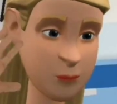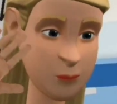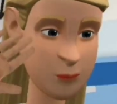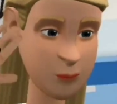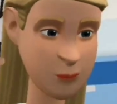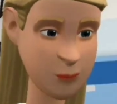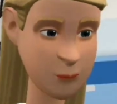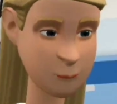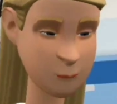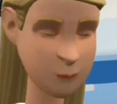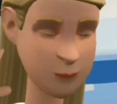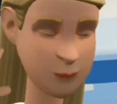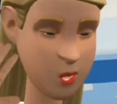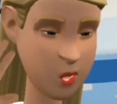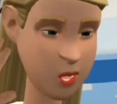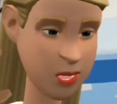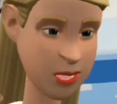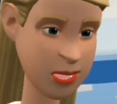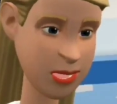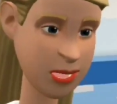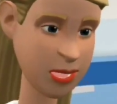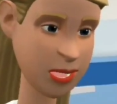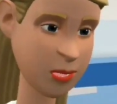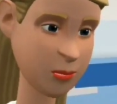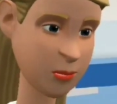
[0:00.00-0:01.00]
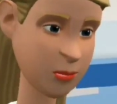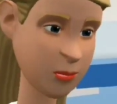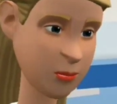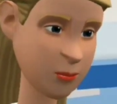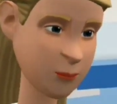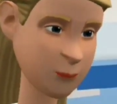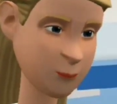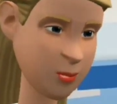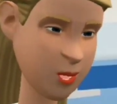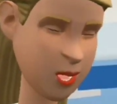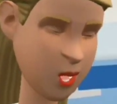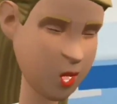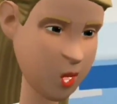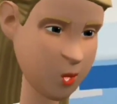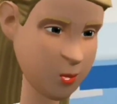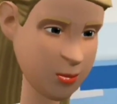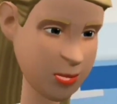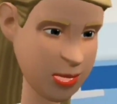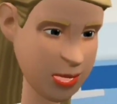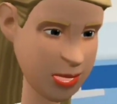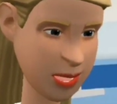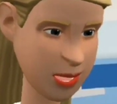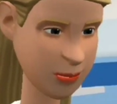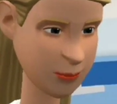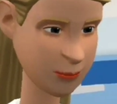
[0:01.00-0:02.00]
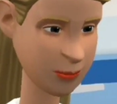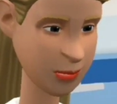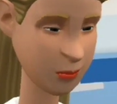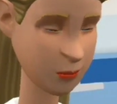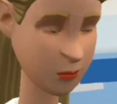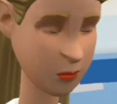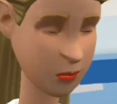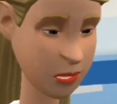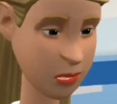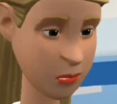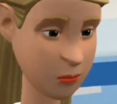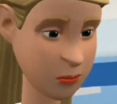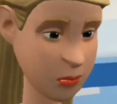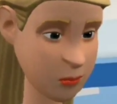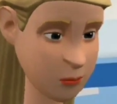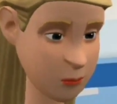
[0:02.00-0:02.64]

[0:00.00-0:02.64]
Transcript: Hi, Kevin. I got something really important to tell you.